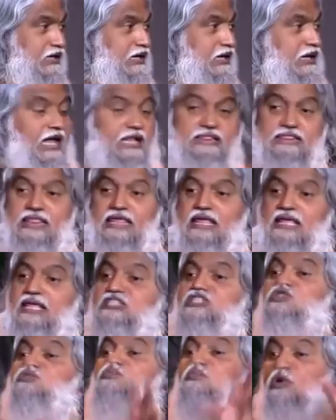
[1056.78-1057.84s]
Nothing
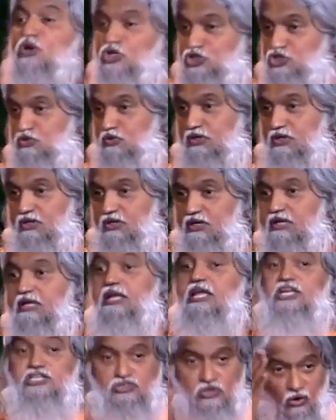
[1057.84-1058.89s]
is spiritual.
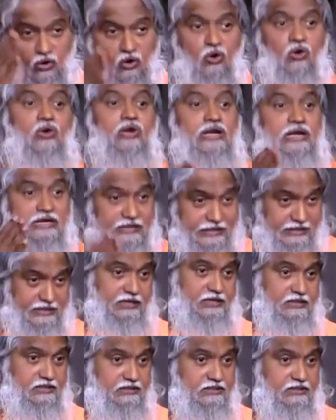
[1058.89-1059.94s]
It's all real.
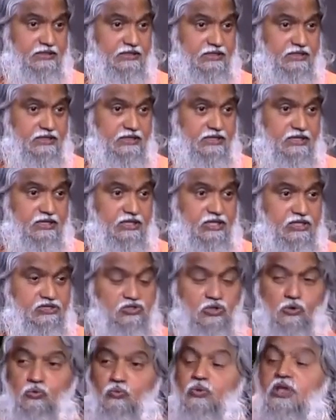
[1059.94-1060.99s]

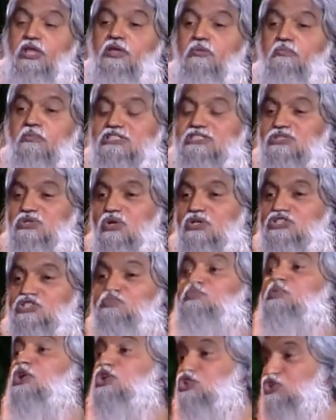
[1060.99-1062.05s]
So we must not
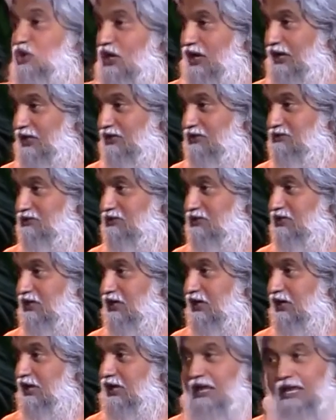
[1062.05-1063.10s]
spiritualize
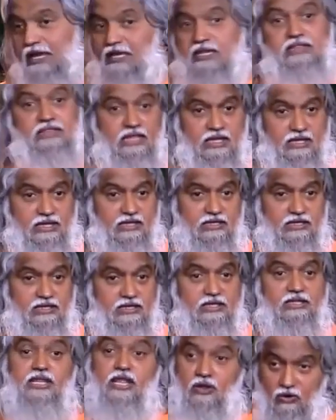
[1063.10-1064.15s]
anything.
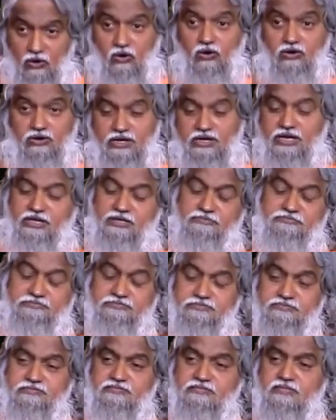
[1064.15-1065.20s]
They are all real.
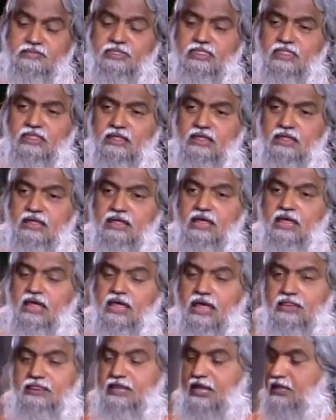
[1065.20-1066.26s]

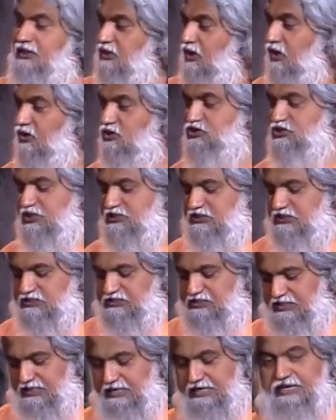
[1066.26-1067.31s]
And then the Lord
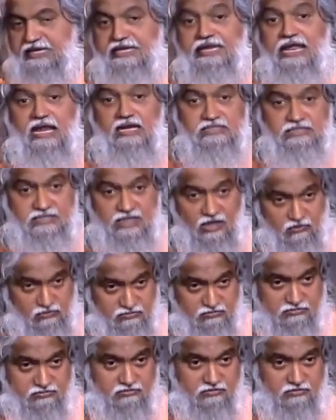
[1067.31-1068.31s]
Jesus knelt down.